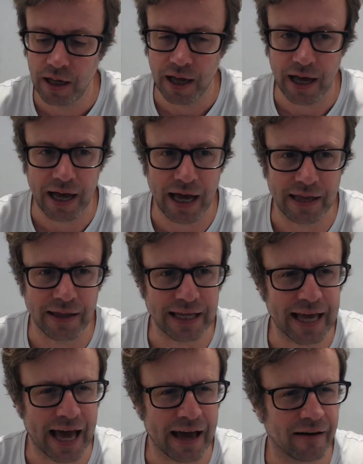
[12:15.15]
Yeah. And they
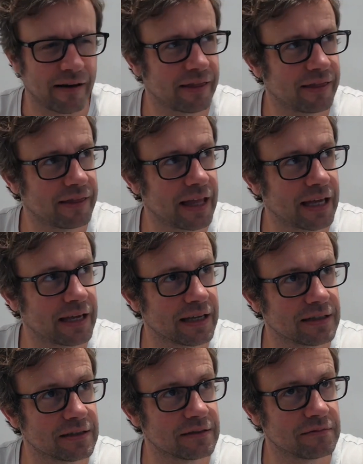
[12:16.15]
get, I think
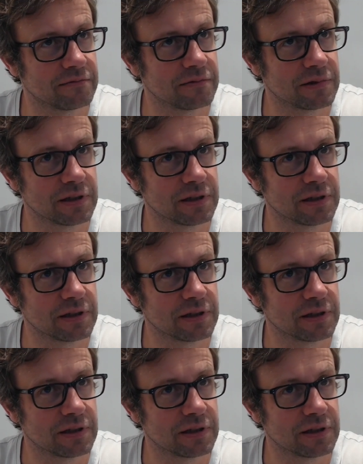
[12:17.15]
it's